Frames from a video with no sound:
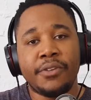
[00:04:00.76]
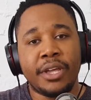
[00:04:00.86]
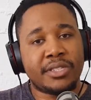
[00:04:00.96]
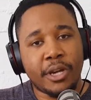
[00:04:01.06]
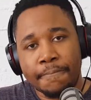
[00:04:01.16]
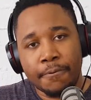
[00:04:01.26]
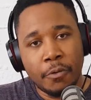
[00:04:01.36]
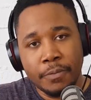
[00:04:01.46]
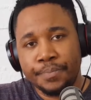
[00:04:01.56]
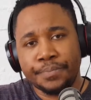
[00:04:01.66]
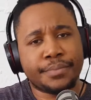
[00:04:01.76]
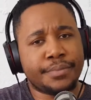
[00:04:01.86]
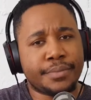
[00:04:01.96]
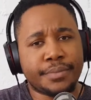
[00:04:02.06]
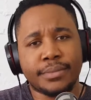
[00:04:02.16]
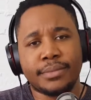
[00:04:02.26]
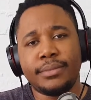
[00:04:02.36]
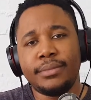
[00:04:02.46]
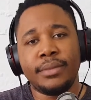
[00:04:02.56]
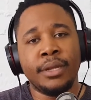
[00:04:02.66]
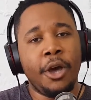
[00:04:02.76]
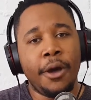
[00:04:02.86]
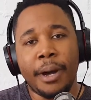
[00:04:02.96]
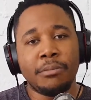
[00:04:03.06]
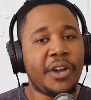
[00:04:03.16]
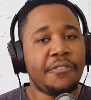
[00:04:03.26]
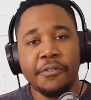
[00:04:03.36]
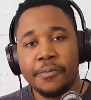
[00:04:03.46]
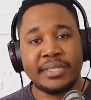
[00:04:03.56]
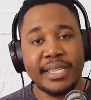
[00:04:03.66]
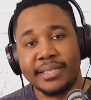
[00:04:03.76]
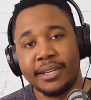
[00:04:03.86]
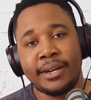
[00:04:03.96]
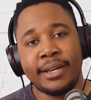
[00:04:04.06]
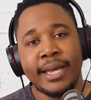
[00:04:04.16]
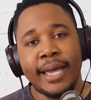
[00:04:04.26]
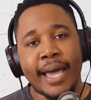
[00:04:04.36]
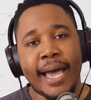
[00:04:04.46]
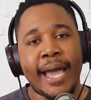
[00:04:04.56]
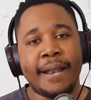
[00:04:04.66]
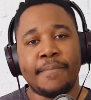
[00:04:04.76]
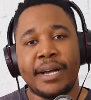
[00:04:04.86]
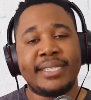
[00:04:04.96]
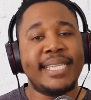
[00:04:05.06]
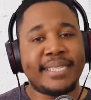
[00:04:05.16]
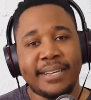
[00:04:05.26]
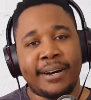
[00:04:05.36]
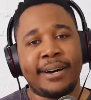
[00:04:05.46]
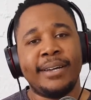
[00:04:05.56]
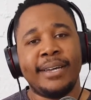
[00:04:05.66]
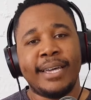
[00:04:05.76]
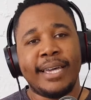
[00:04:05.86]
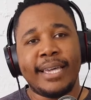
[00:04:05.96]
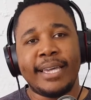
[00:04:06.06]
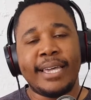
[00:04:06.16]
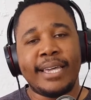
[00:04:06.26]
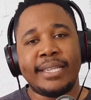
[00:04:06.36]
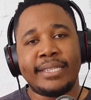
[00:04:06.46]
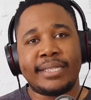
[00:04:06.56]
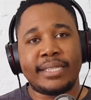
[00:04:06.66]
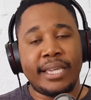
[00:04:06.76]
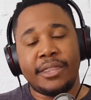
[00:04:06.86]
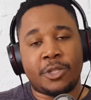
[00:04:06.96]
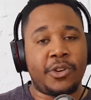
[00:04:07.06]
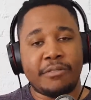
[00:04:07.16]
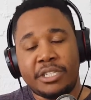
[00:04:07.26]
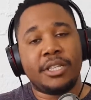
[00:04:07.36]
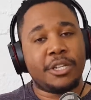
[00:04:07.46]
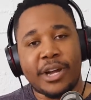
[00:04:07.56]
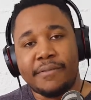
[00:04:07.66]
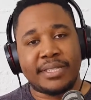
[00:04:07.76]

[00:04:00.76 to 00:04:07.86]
an example. I'm driving with my sister, and my sister is she's in the driver's